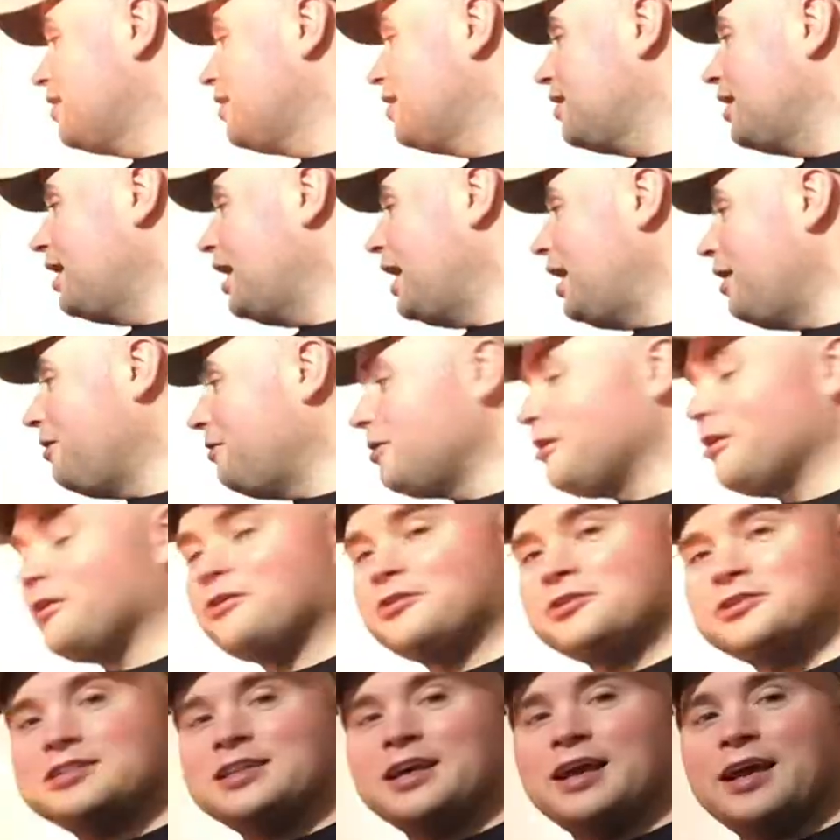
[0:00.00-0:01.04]
I would
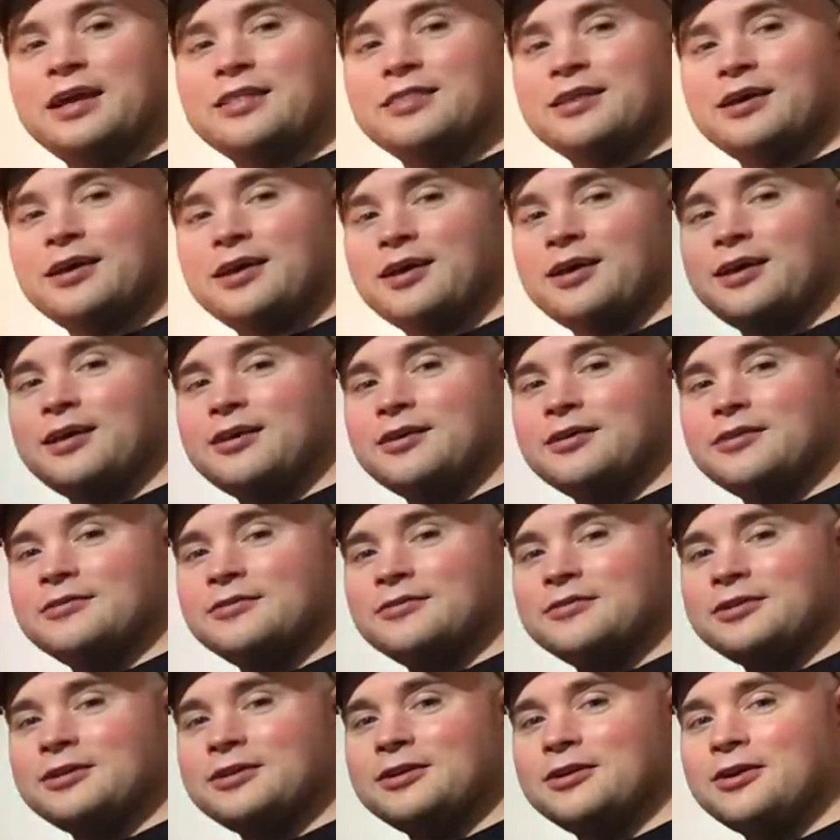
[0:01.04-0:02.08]
understand the head.
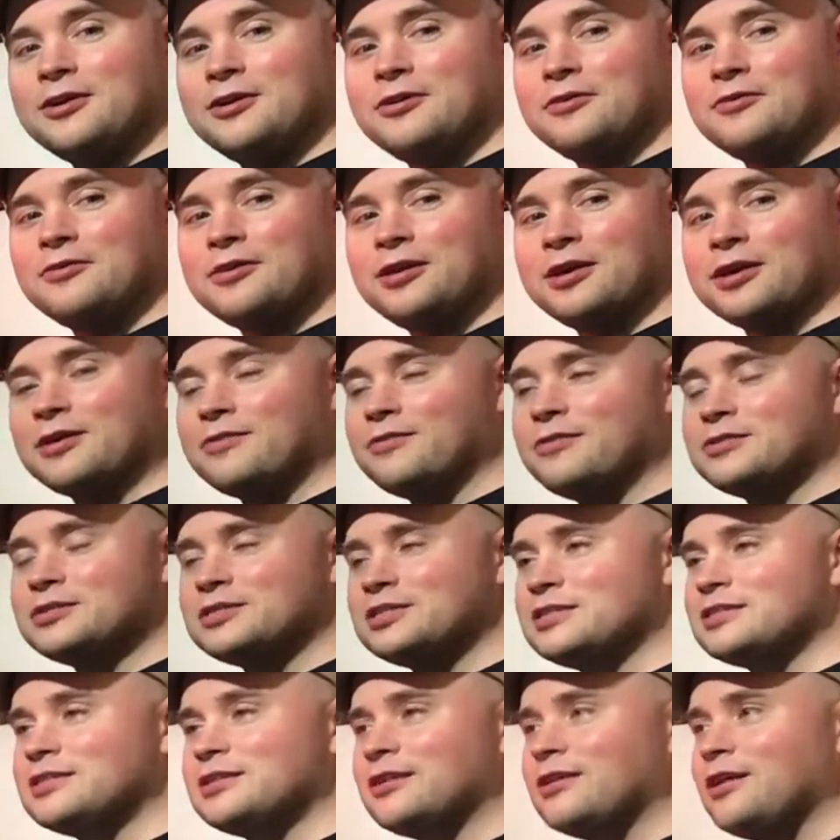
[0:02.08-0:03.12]
Like if it was
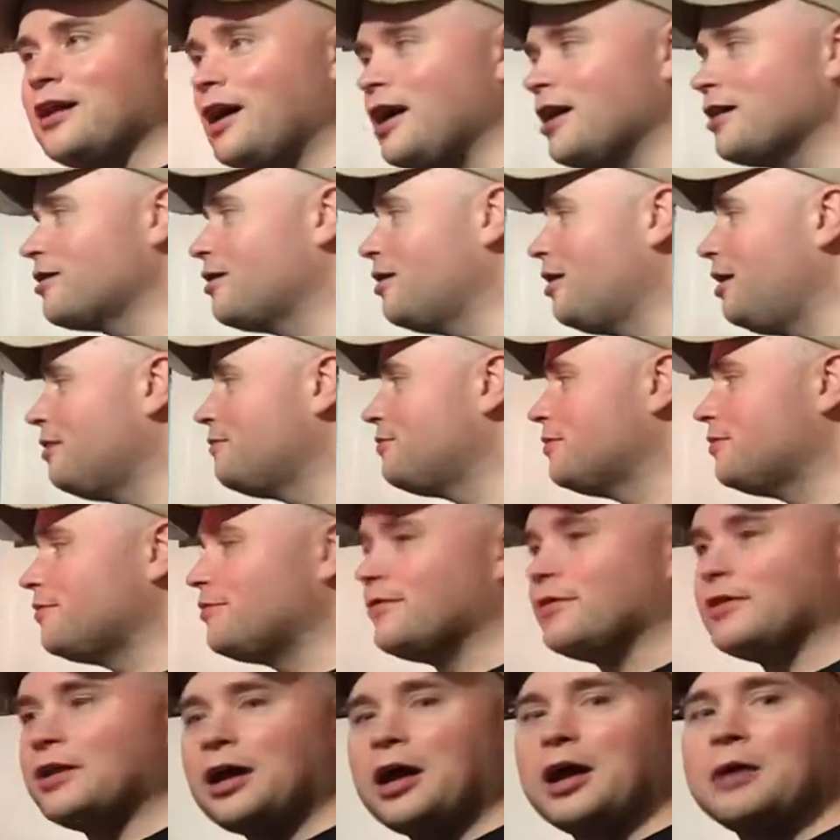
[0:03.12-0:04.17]
just a knockoff of a
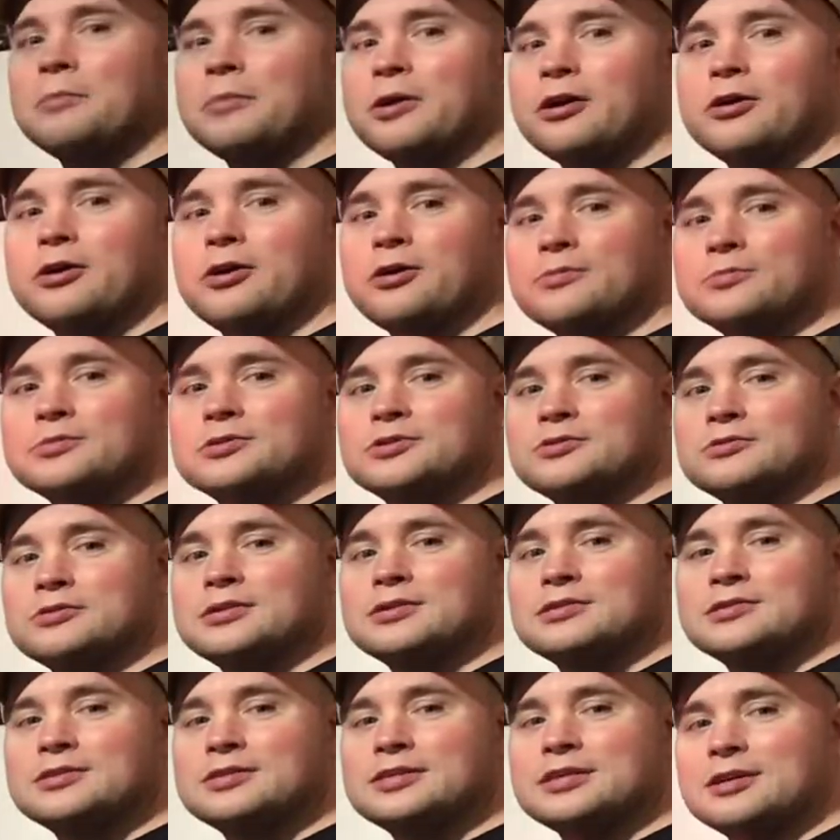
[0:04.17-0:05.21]
Nightmare on Elm Street
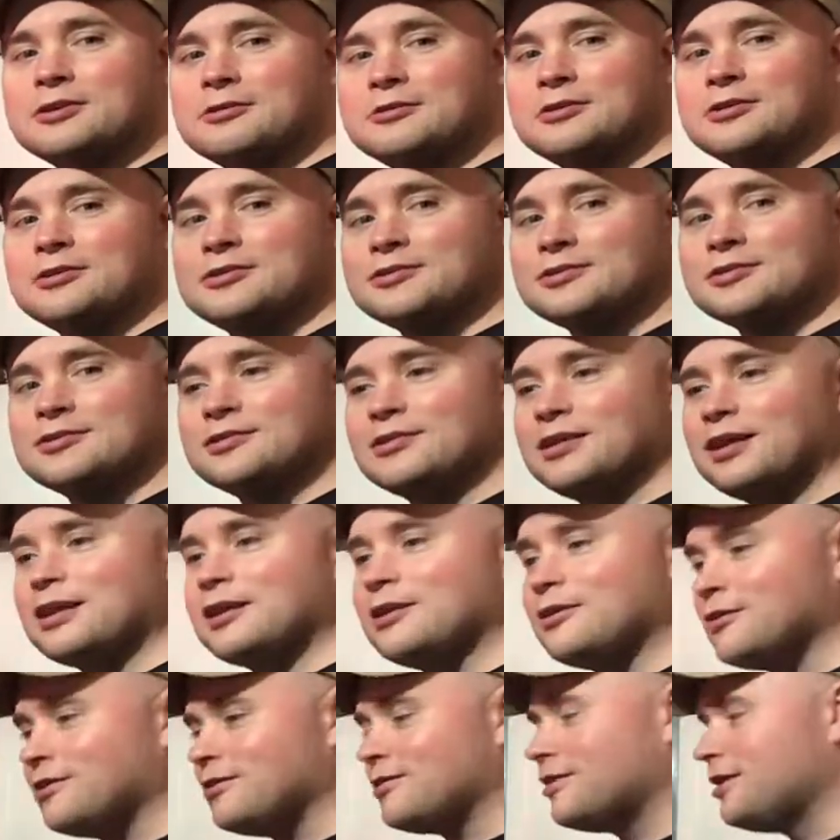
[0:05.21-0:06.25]
series, and you
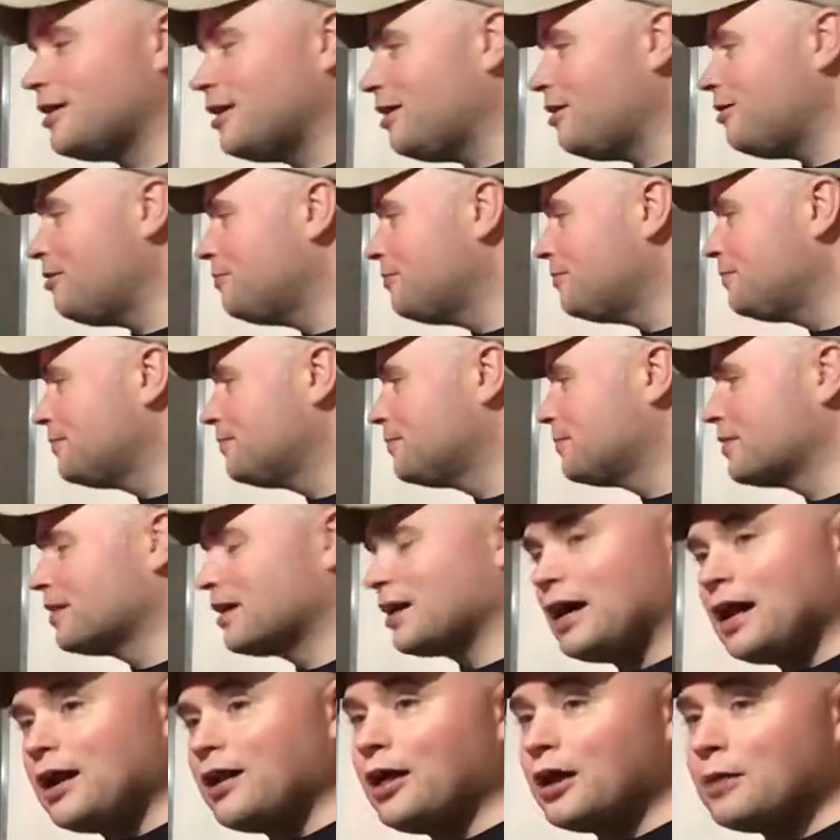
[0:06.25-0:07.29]
could tell. Kind
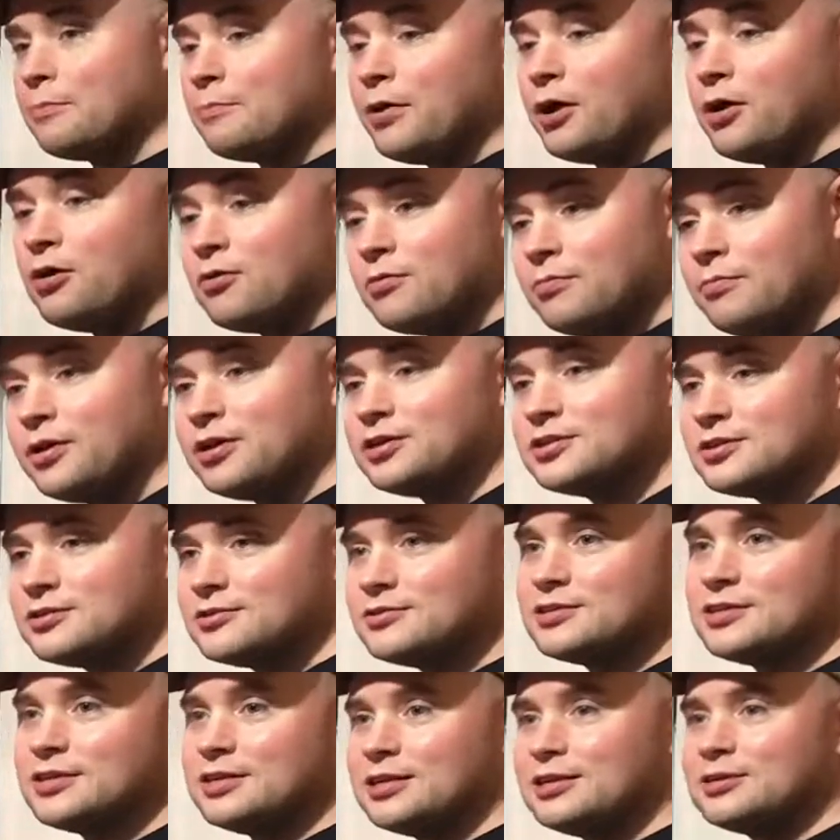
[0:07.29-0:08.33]
of like Bone Busters
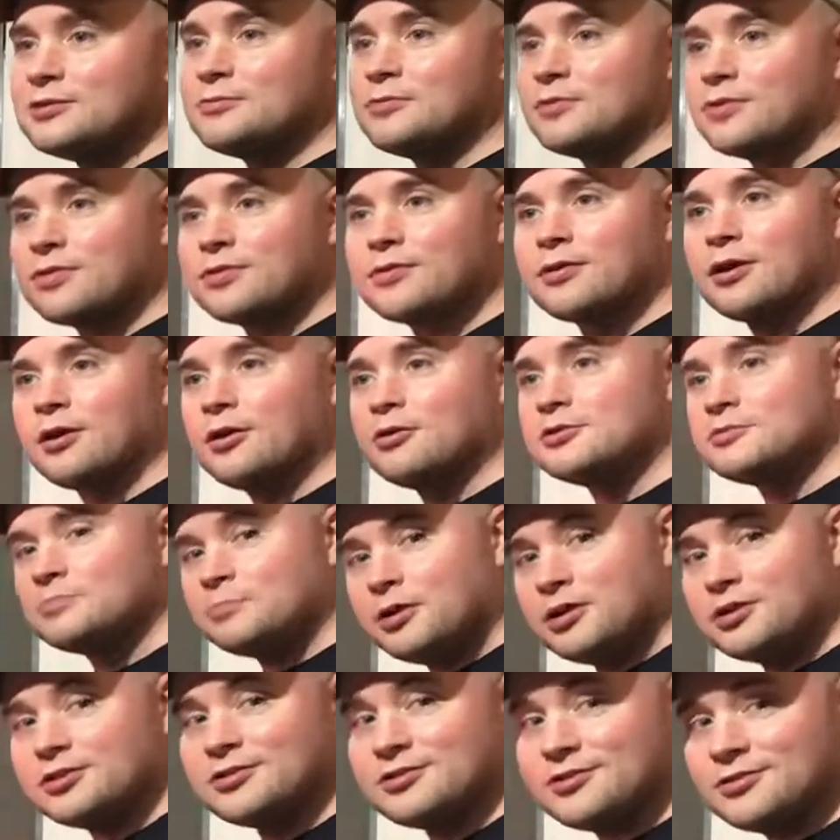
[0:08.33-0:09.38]
is with
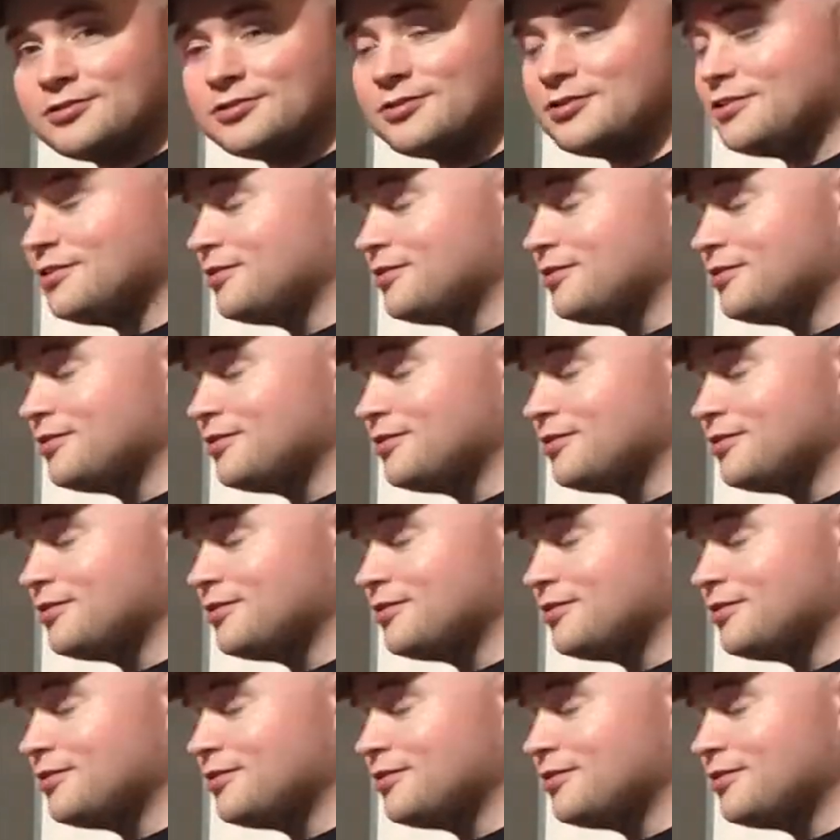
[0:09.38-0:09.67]
Ghostbusters.